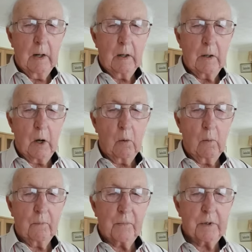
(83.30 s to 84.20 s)

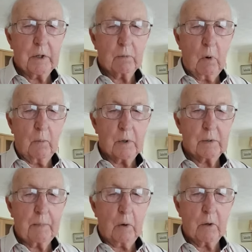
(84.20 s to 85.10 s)
No, this is what was
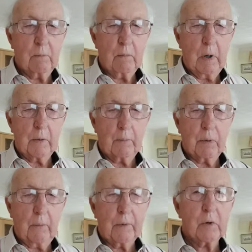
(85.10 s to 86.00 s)
spoken by the
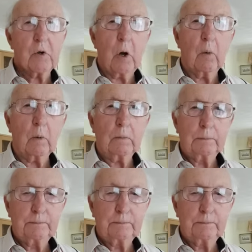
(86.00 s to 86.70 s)
prophet Joel.